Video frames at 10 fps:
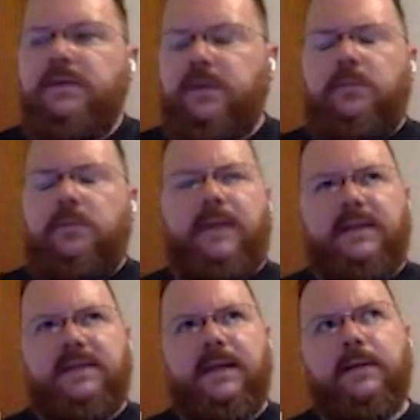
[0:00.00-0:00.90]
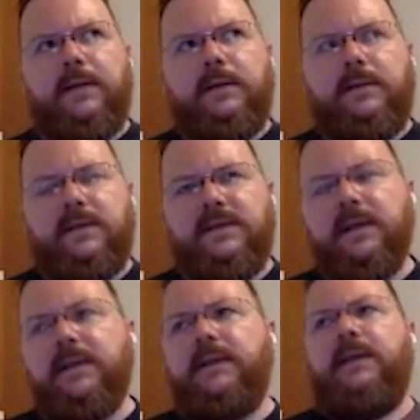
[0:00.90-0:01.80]
So that's how
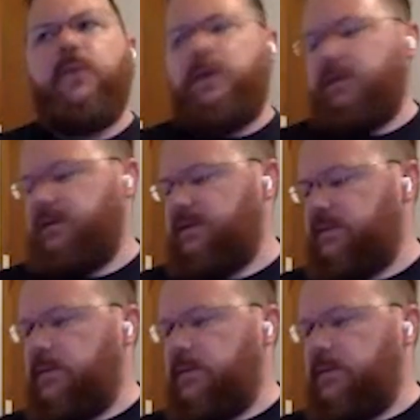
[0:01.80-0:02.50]
Linkname works.